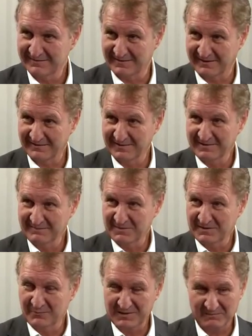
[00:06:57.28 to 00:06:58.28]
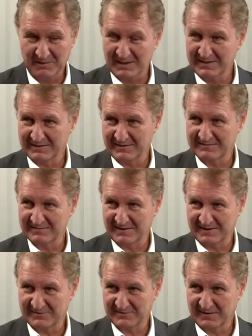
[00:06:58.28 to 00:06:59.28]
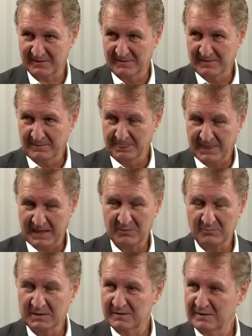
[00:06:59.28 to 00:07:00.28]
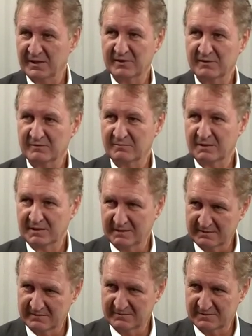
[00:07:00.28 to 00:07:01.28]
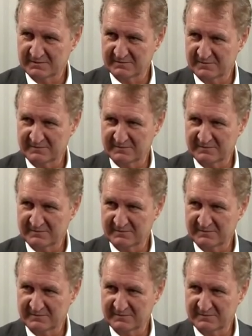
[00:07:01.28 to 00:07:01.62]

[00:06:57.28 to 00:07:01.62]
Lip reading: We are a mining destination here. That'll mean the death of your mining industry, because